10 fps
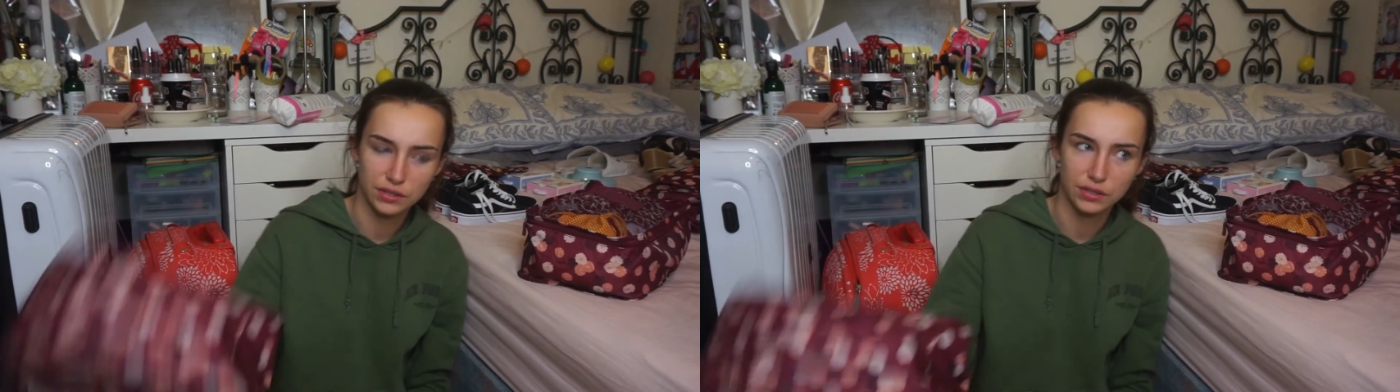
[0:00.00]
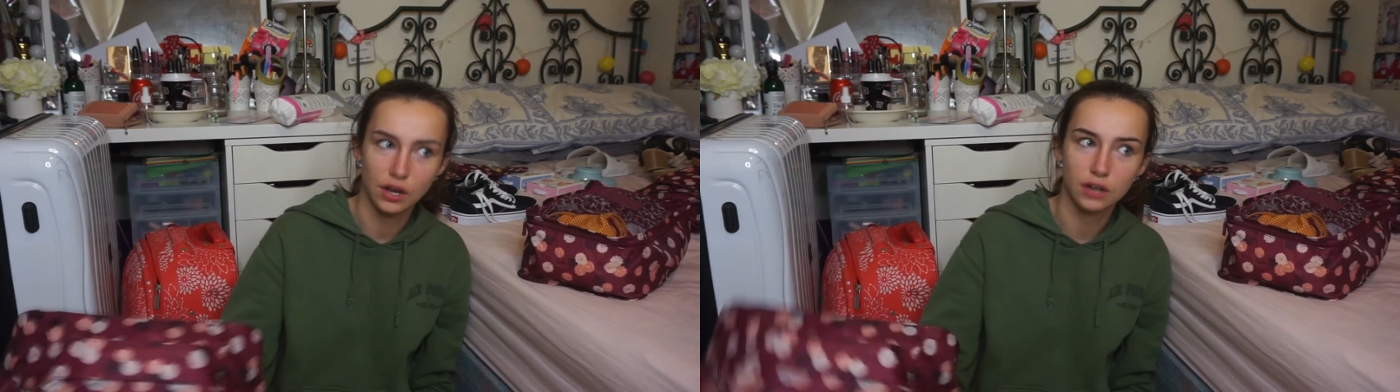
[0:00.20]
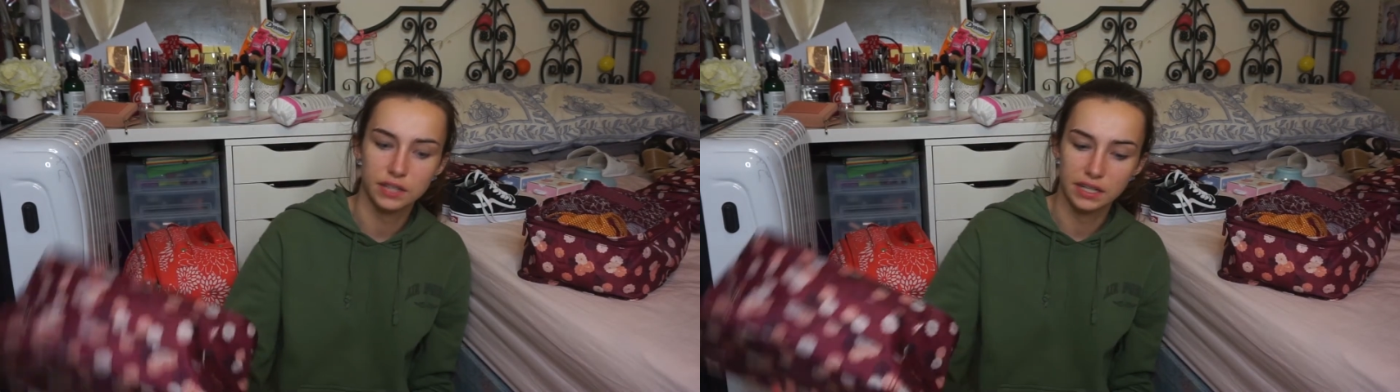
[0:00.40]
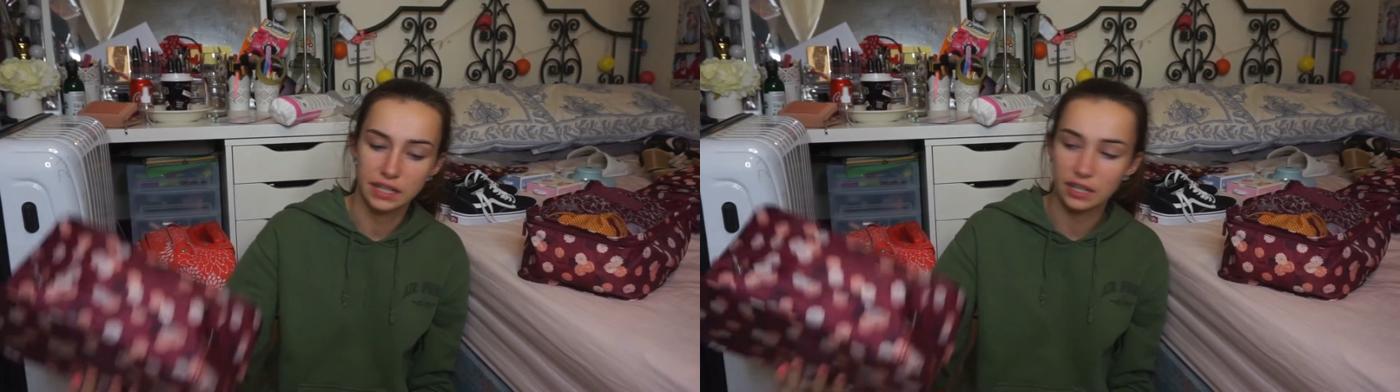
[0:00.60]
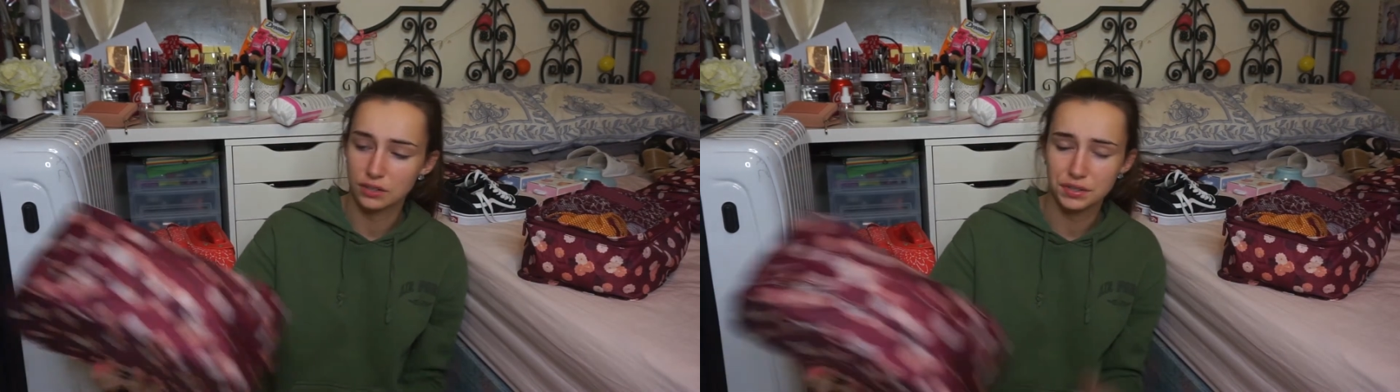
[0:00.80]
socks and
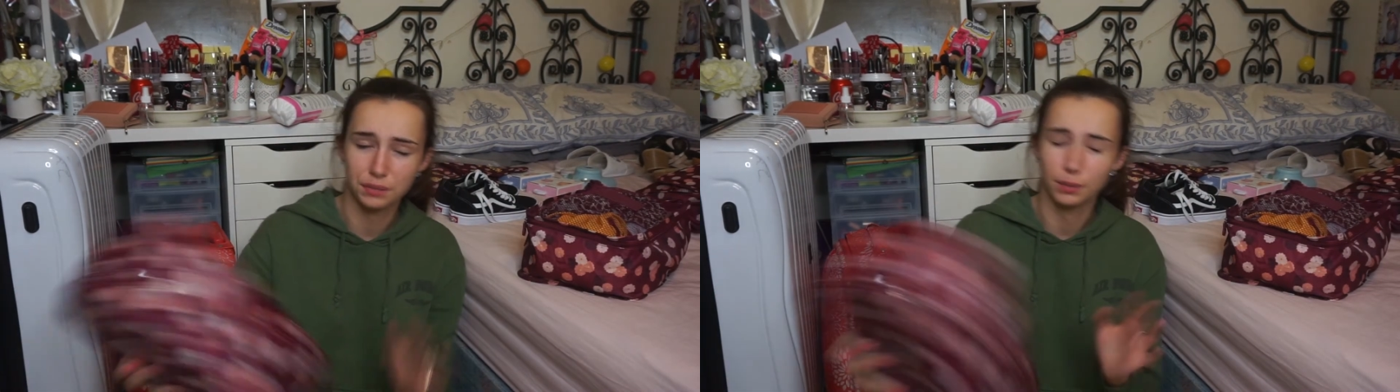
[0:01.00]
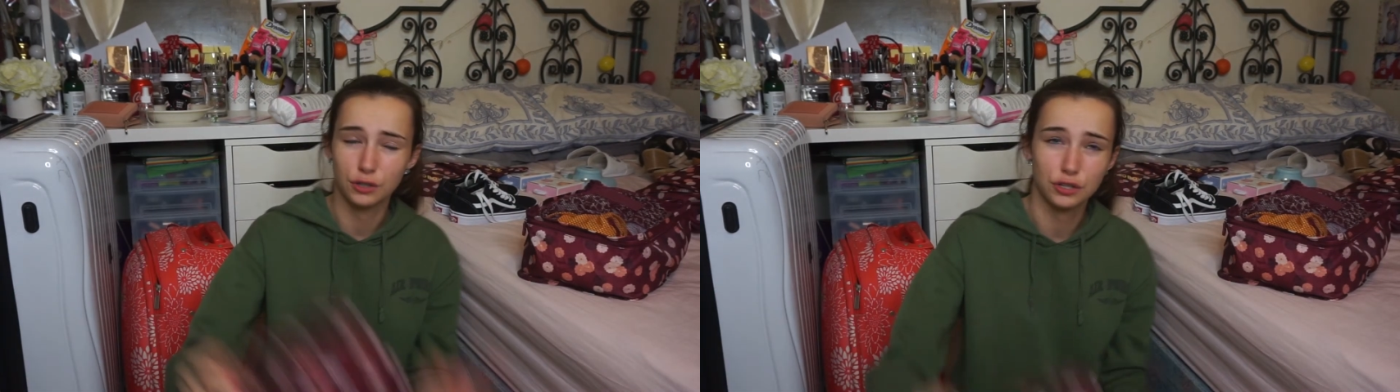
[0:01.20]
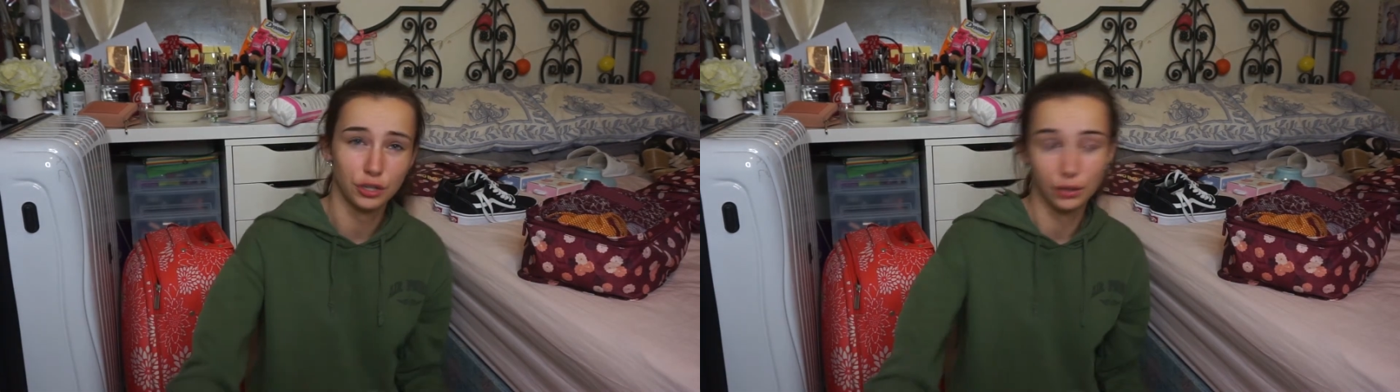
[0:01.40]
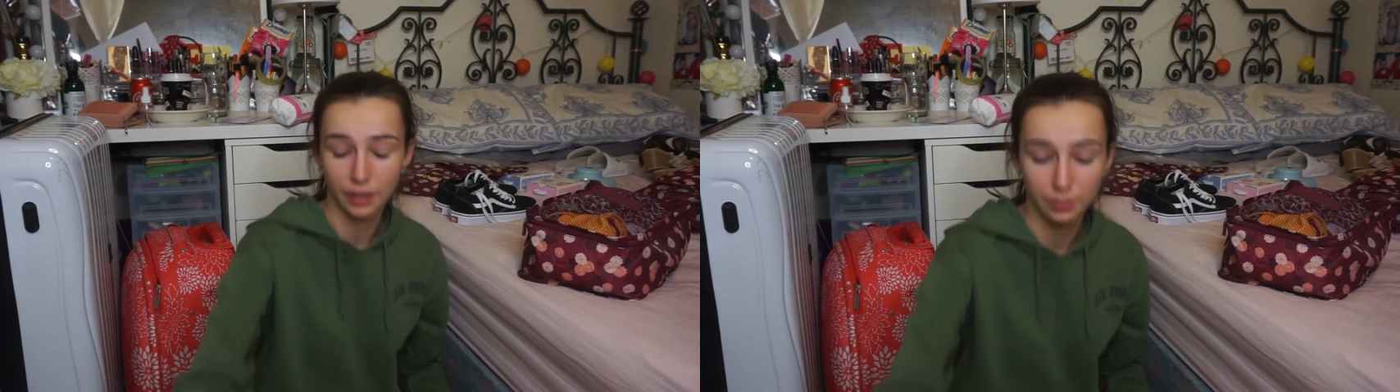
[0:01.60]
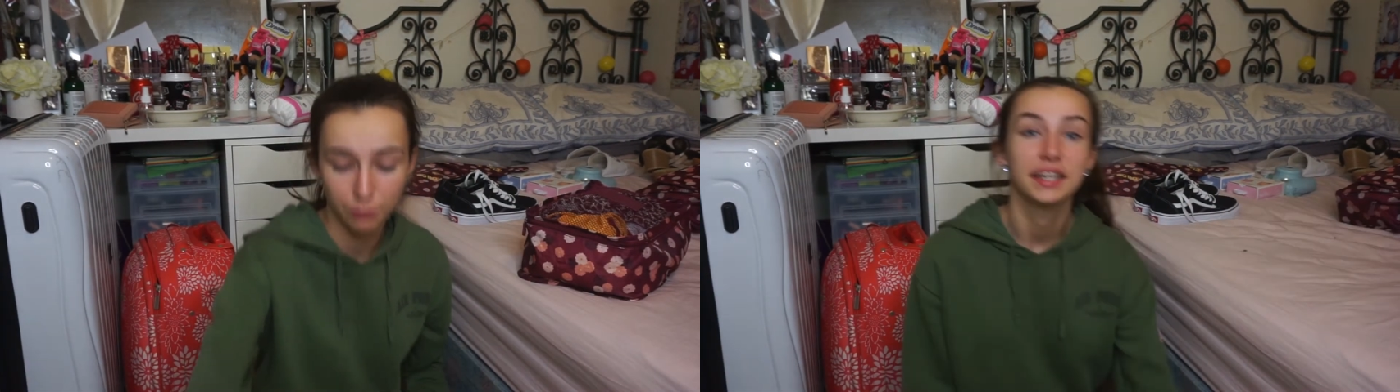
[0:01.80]
knickers. I'm not going to show you them.